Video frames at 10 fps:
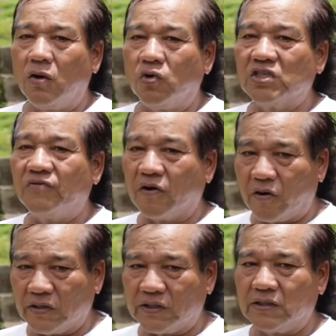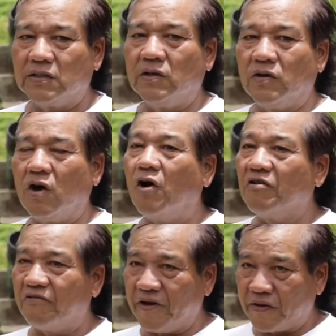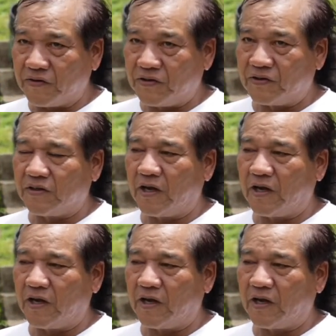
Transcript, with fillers: was focused on other things.